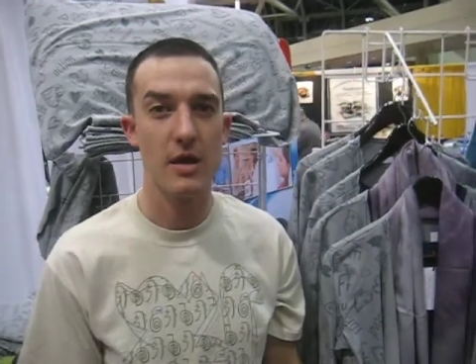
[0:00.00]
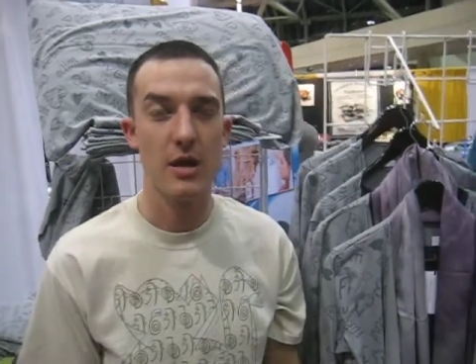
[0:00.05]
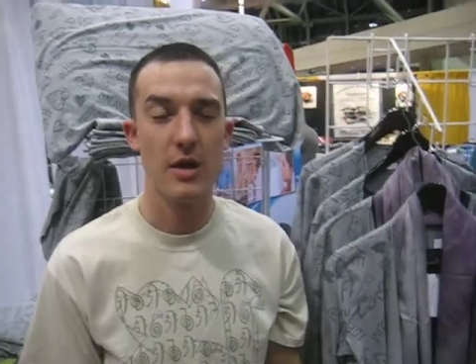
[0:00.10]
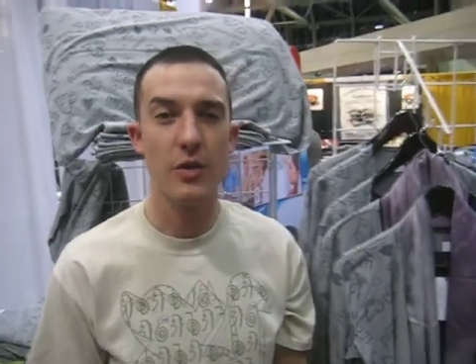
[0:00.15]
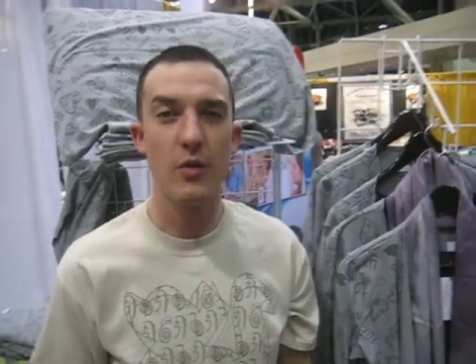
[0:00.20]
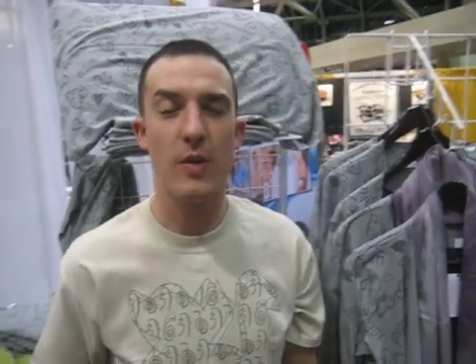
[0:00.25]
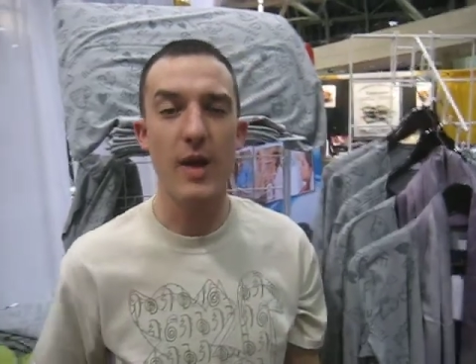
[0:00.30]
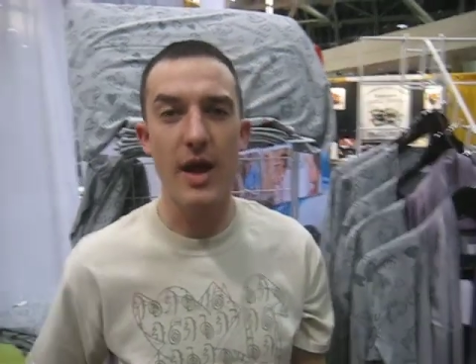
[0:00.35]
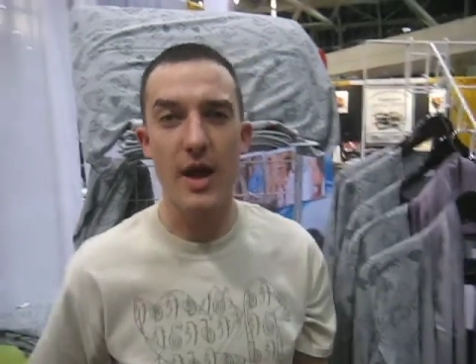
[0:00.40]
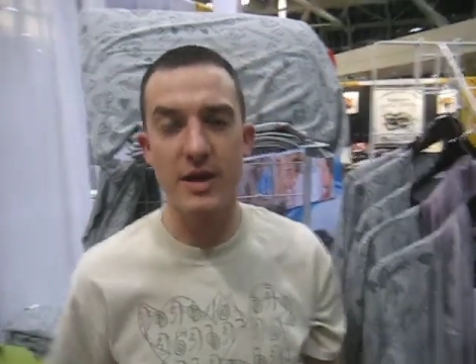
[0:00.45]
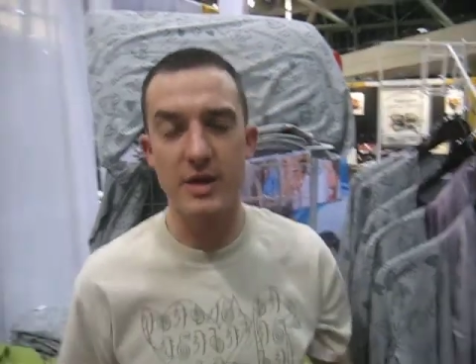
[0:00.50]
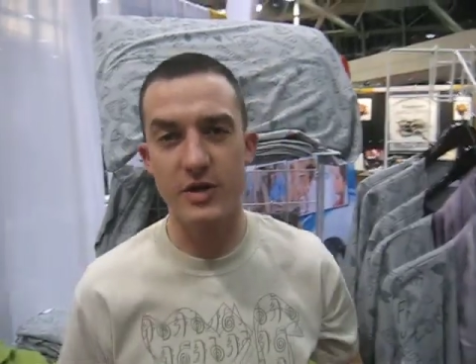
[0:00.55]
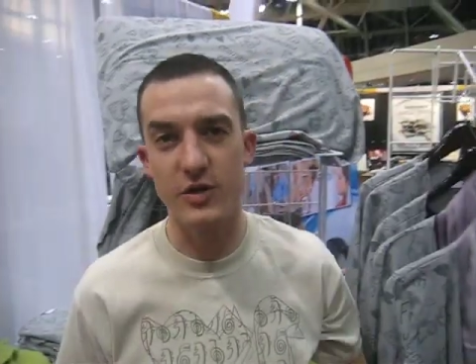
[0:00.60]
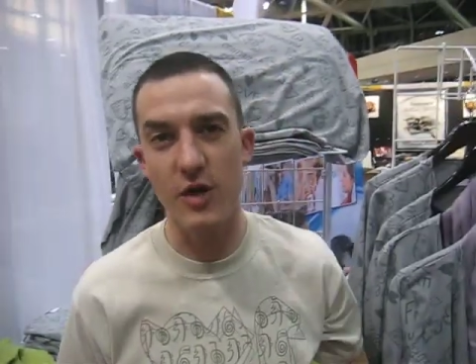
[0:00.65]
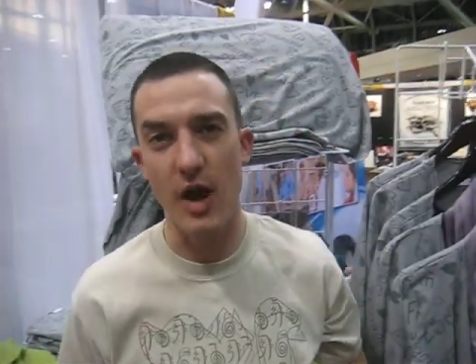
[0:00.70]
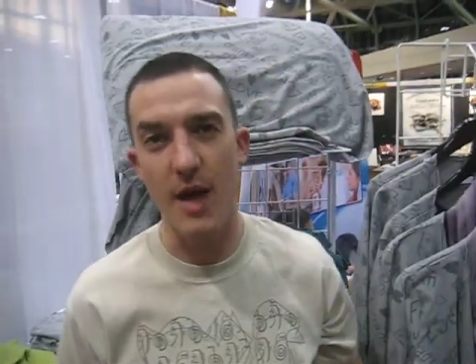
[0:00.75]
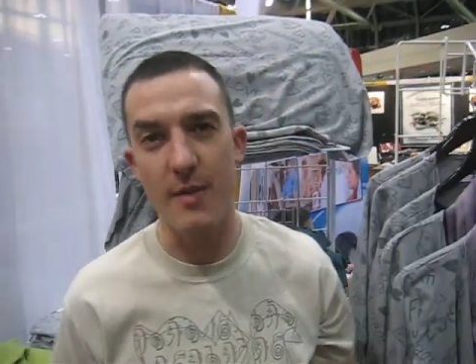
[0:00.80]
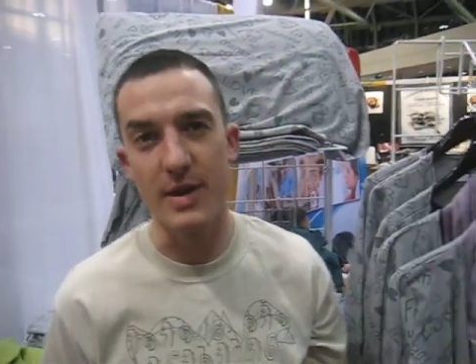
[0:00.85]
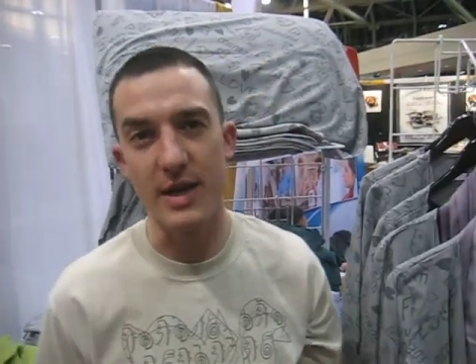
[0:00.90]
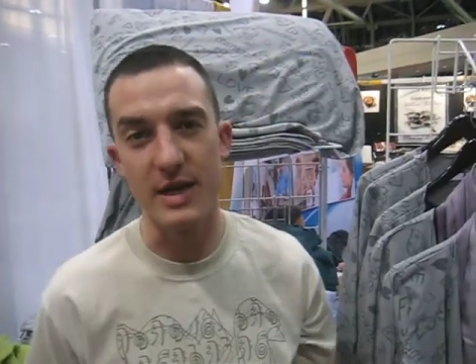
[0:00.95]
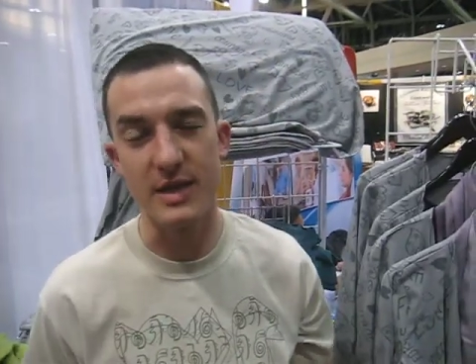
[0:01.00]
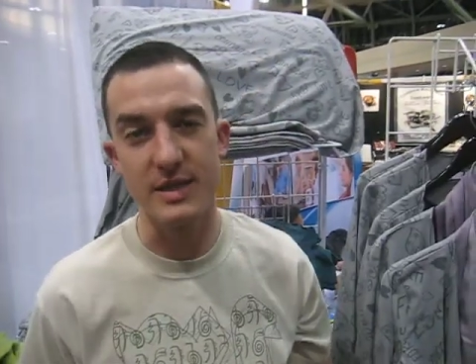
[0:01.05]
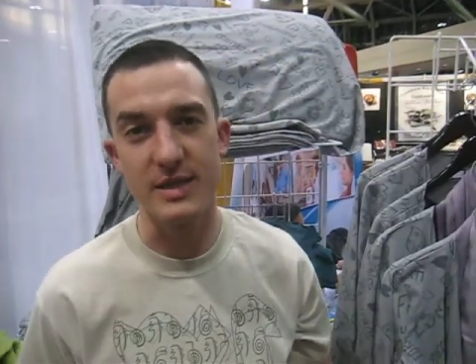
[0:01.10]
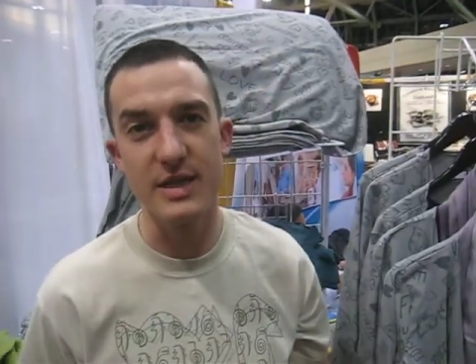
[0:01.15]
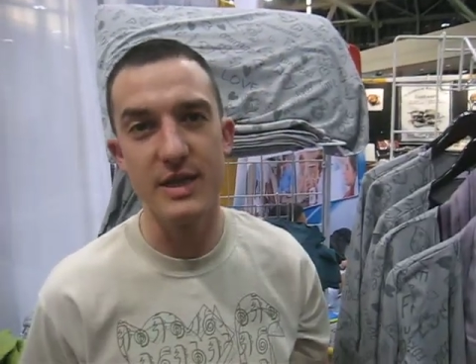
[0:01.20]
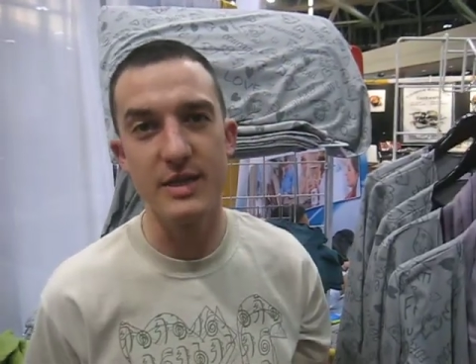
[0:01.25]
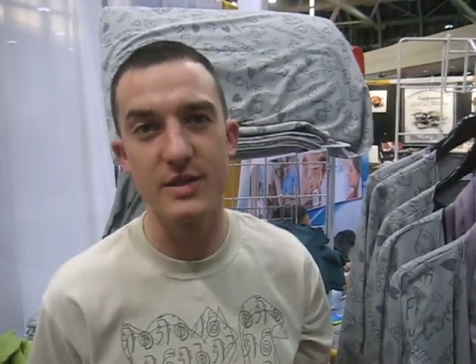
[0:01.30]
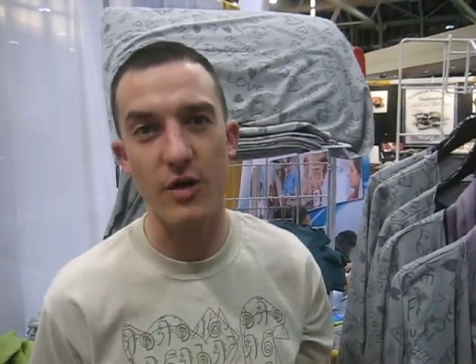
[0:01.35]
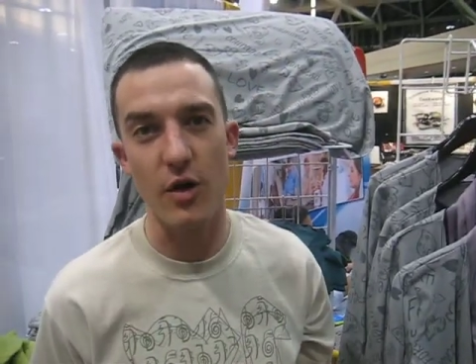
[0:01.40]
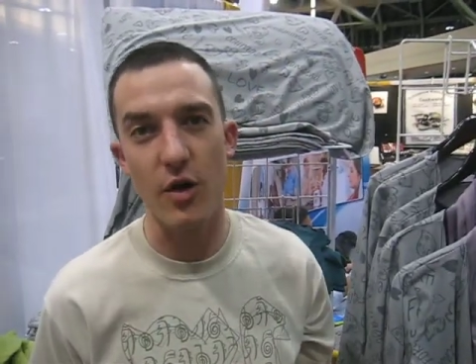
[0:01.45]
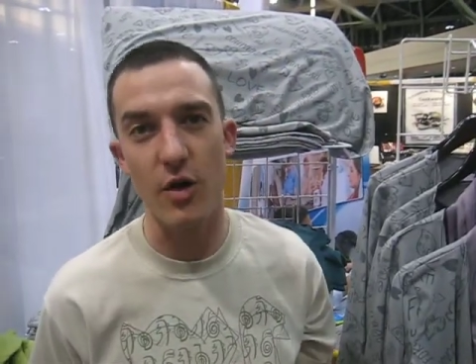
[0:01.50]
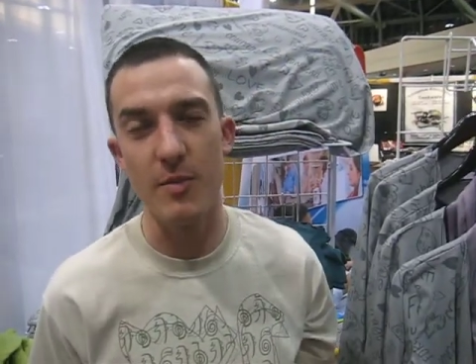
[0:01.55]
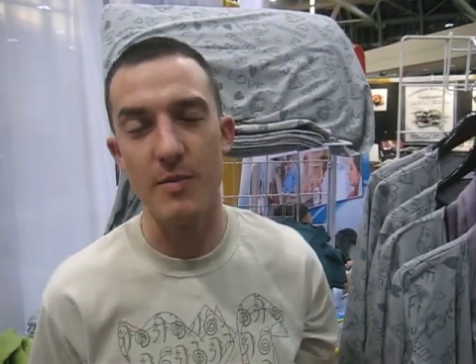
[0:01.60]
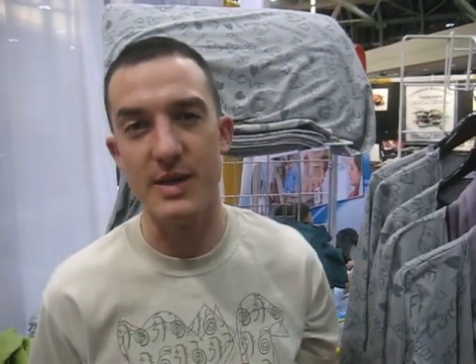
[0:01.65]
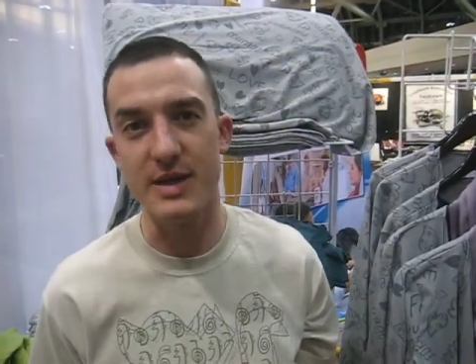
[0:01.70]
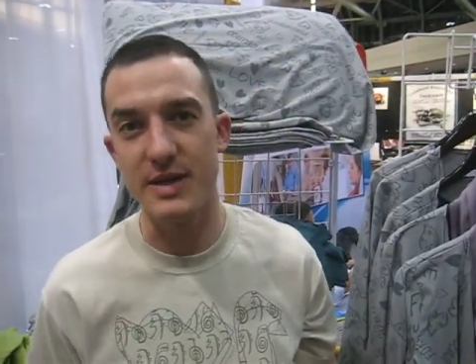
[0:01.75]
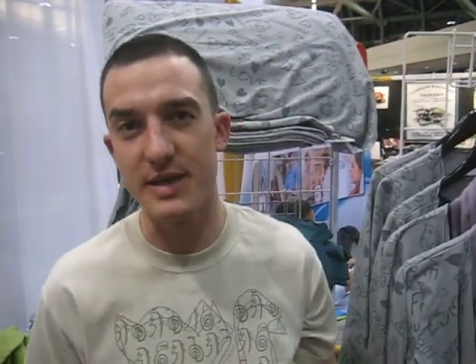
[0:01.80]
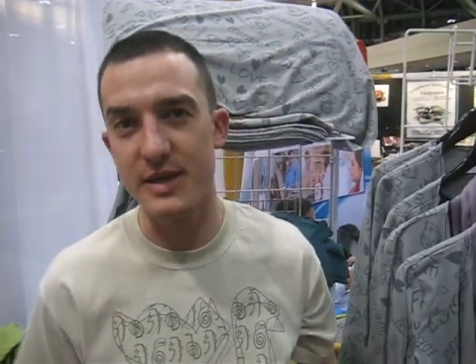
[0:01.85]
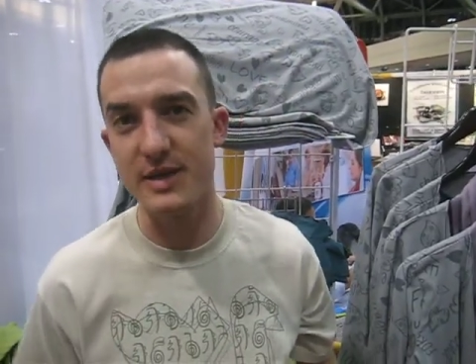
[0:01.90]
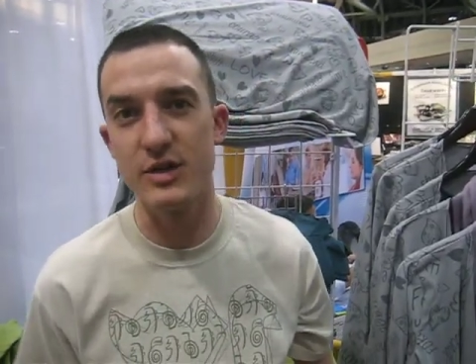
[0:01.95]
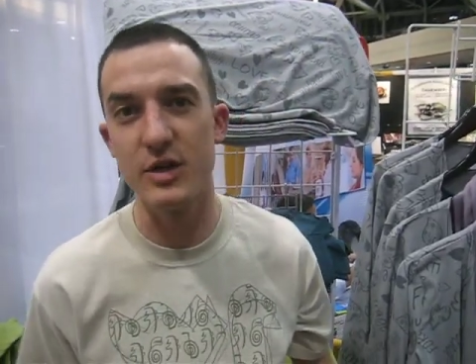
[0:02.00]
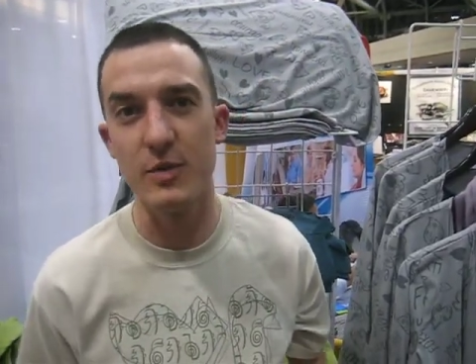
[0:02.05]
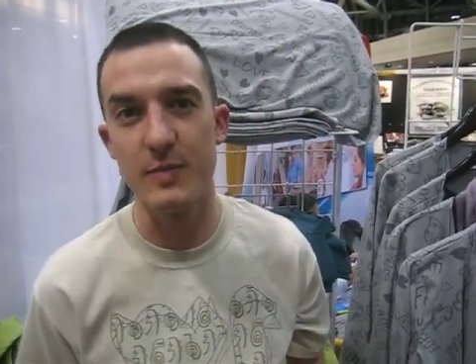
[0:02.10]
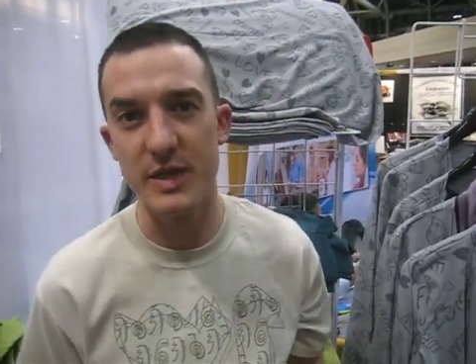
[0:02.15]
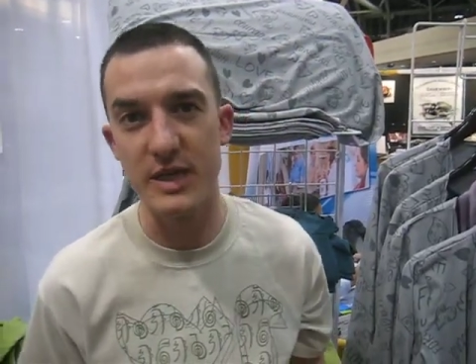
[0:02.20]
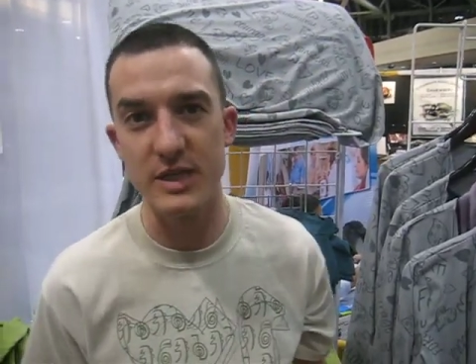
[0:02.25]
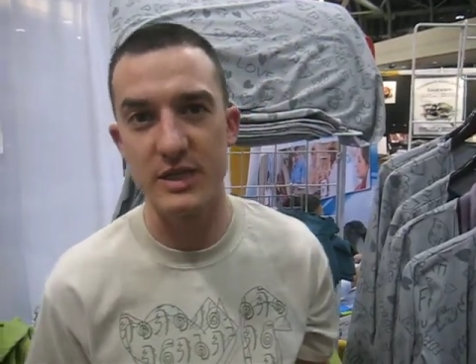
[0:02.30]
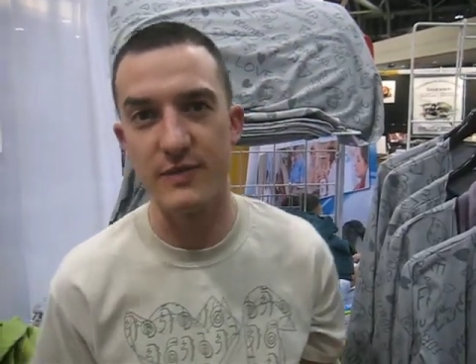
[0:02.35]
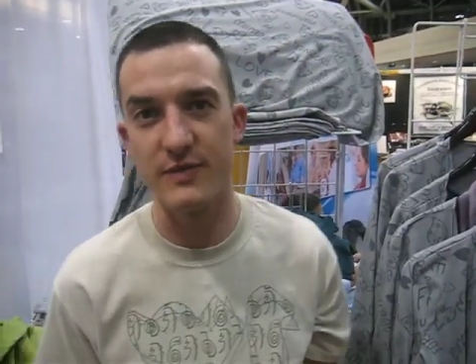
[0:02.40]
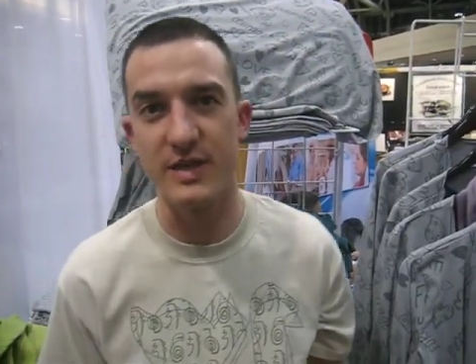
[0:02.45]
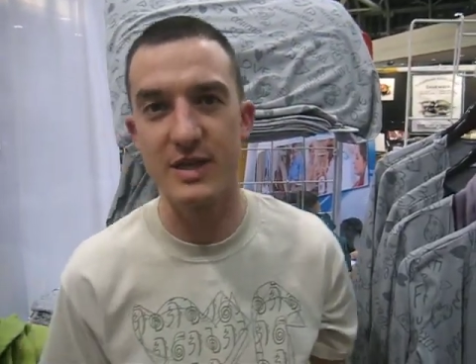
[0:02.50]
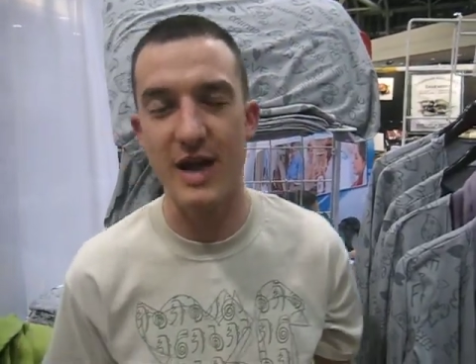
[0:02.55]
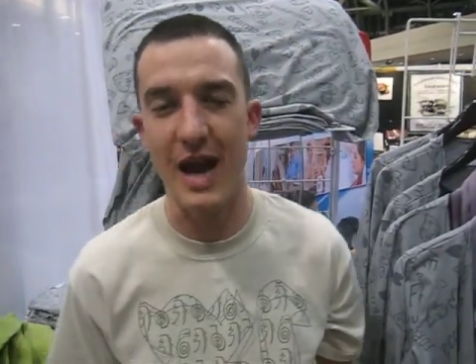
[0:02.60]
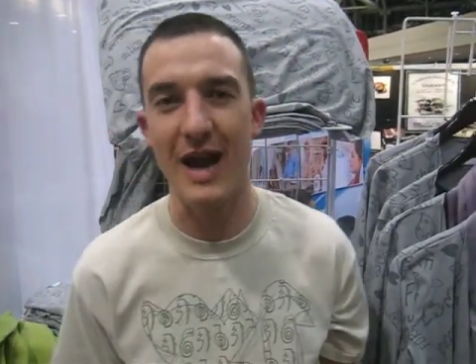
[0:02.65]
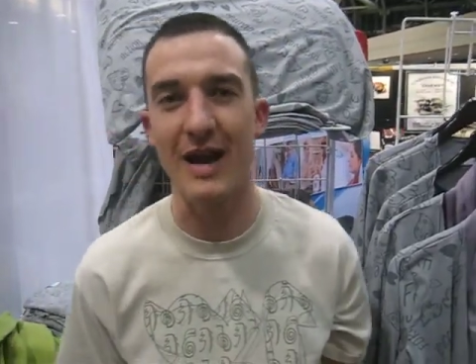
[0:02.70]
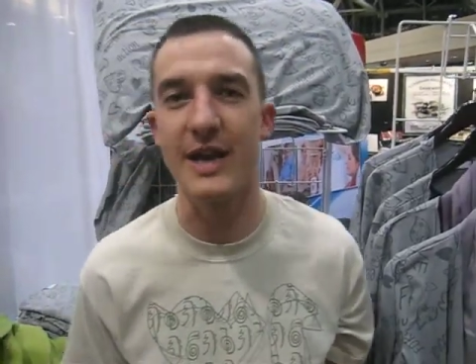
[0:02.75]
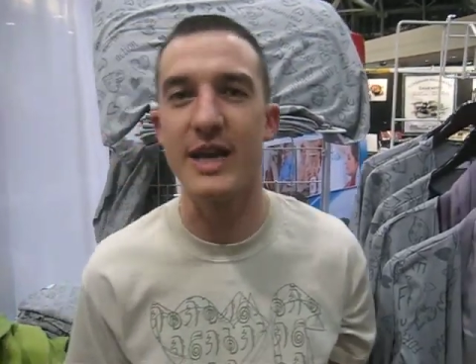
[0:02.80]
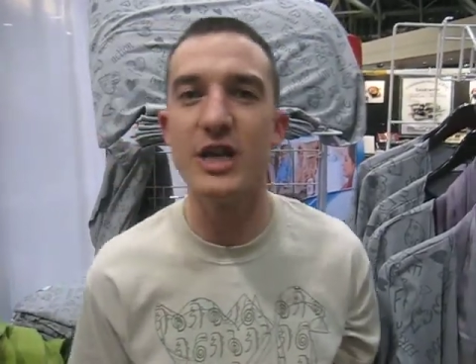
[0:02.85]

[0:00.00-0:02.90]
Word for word: The way I describe it is these are medicinal pieces of attire.